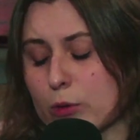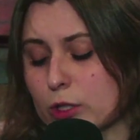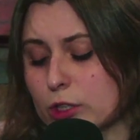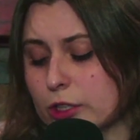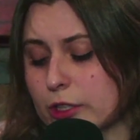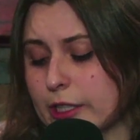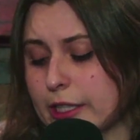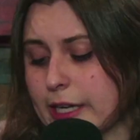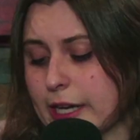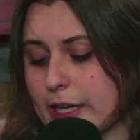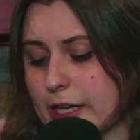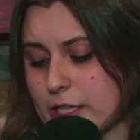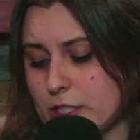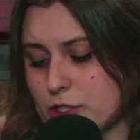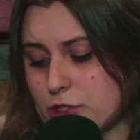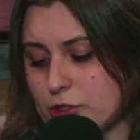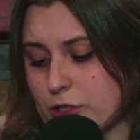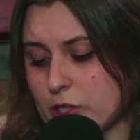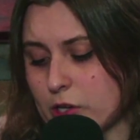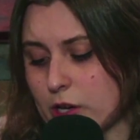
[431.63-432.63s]
we're looking at
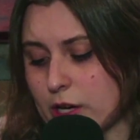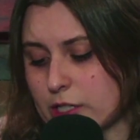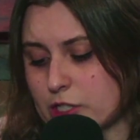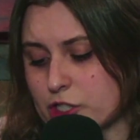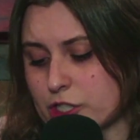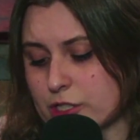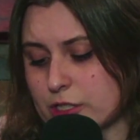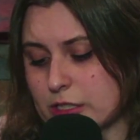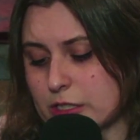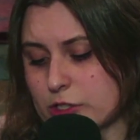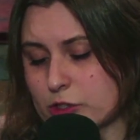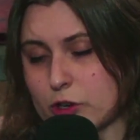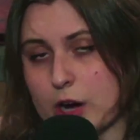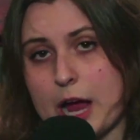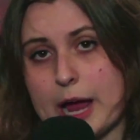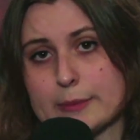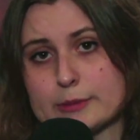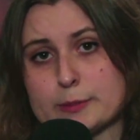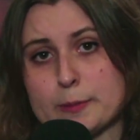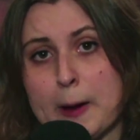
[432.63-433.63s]
history not just
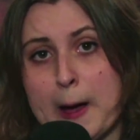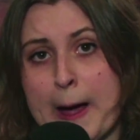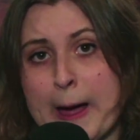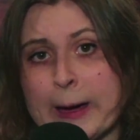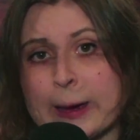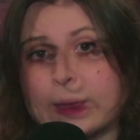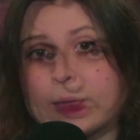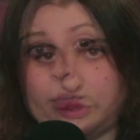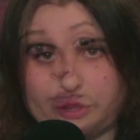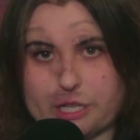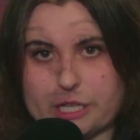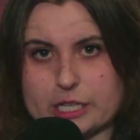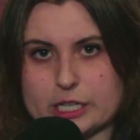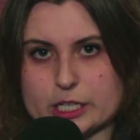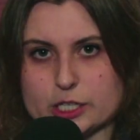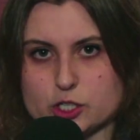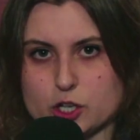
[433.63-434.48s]
described by the